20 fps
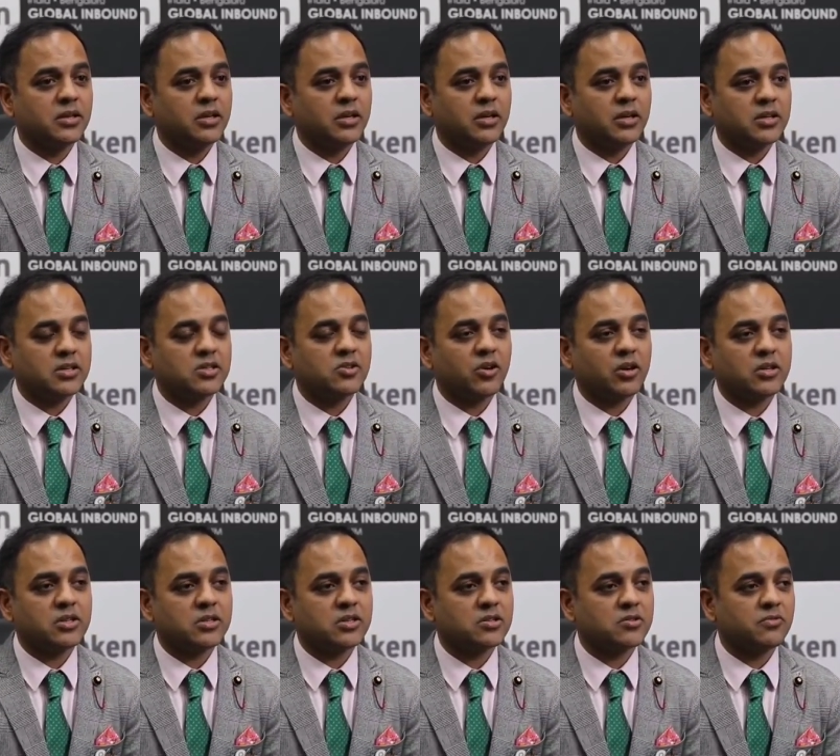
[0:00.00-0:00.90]
It's not
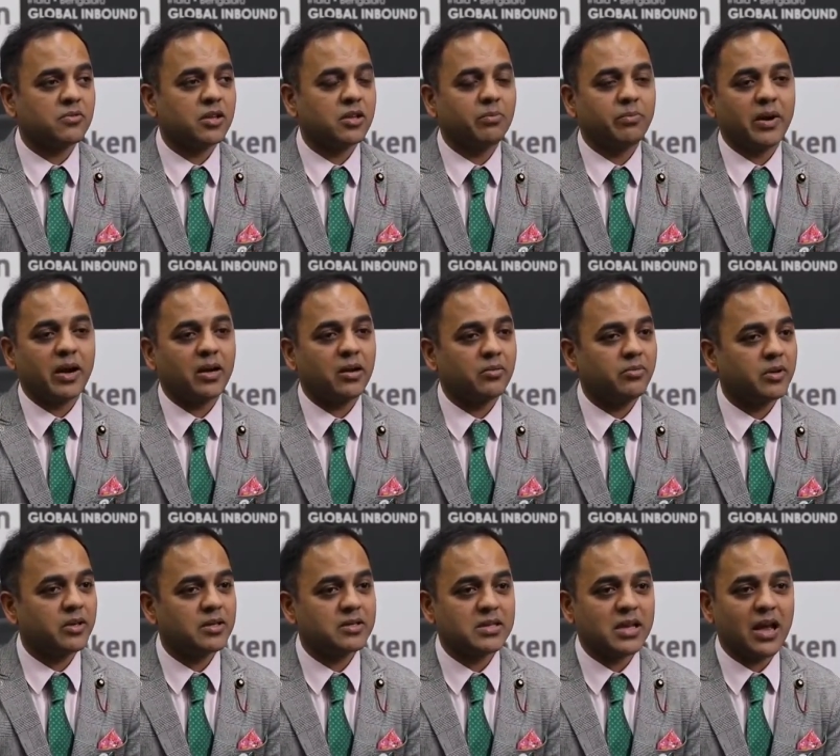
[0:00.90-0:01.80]
just when the pandemic
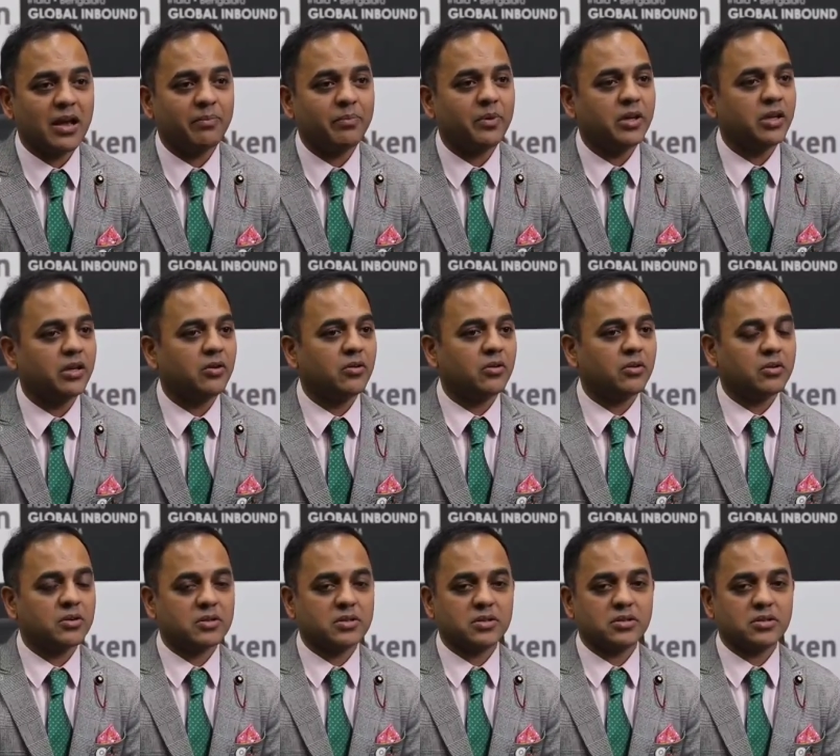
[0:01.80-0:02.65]
is happening or